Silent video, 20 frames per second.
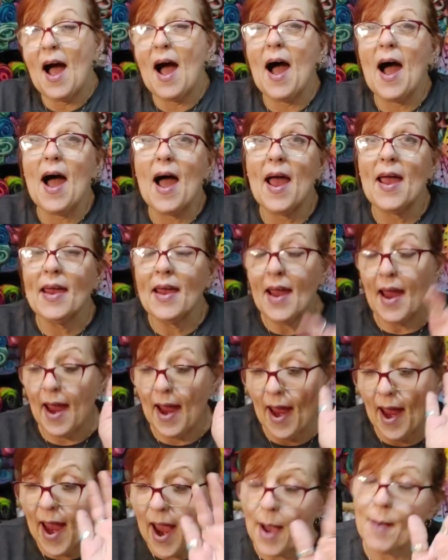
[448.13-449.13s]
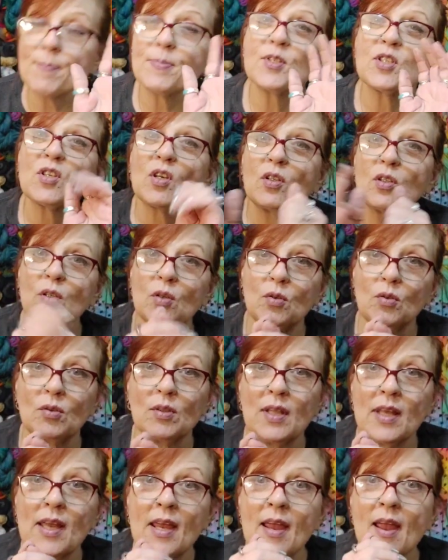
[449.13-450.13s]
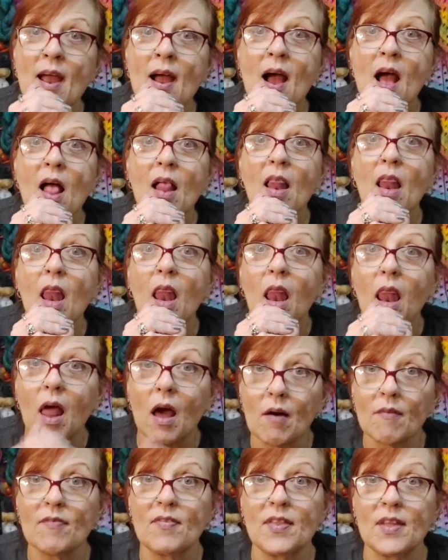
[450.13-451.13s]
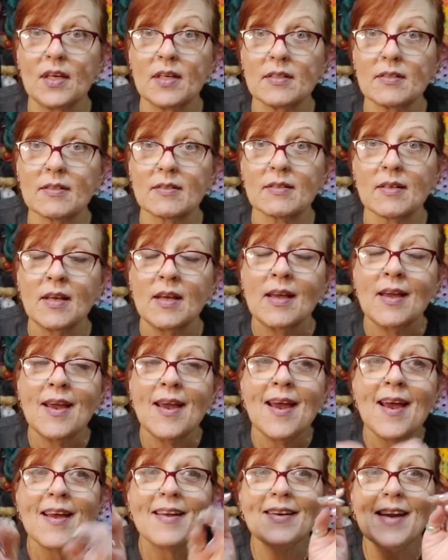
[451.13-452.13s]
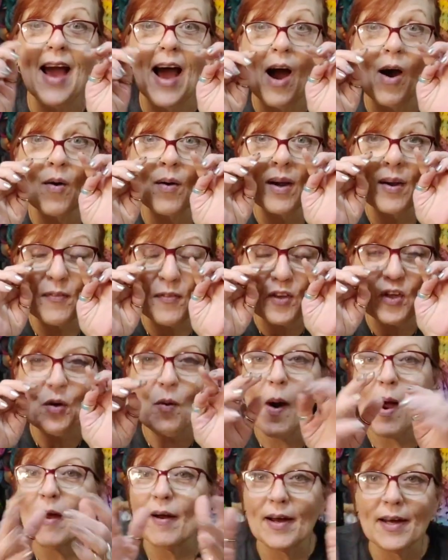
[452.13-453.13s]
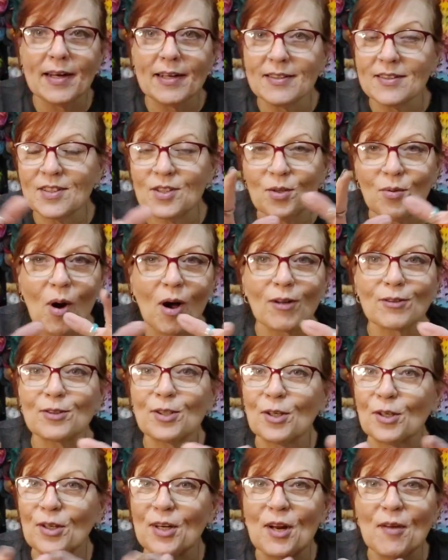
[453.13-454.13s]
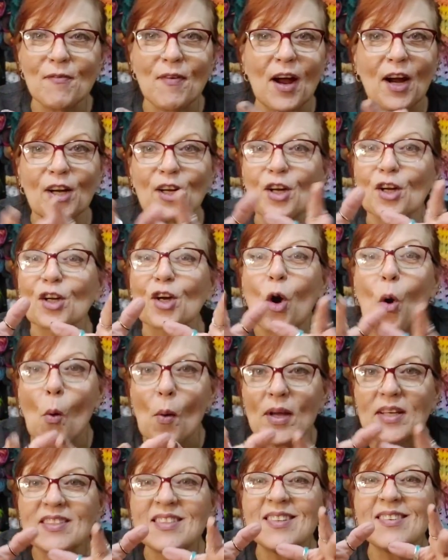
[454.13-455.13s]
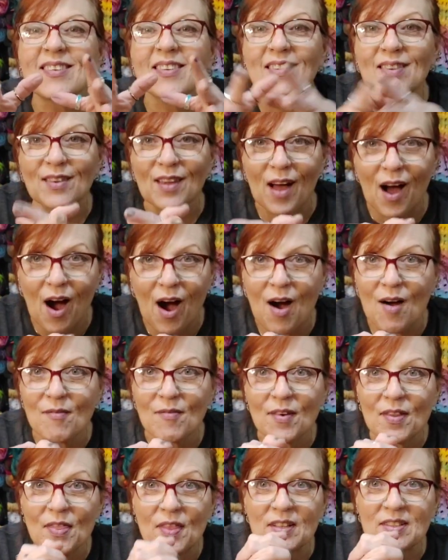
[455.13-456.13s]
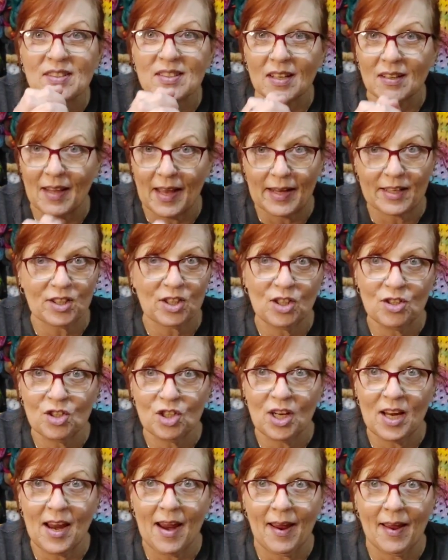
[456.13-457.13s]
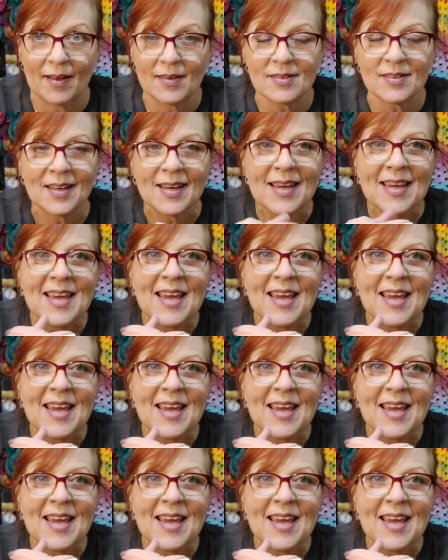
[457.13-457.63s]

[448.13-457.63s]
I absolutely love this. Now, if you are into alternative art, you're going to love the selection she has.